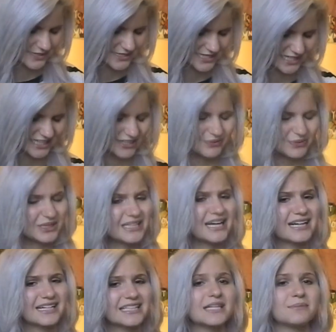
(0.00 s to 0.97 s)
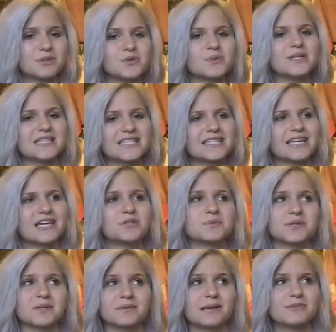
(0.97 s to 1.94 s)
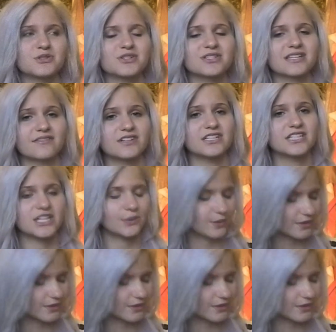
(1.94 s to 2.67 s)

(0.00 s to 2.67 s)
it's like a really ugly in between stage, but sometimes you just have to deal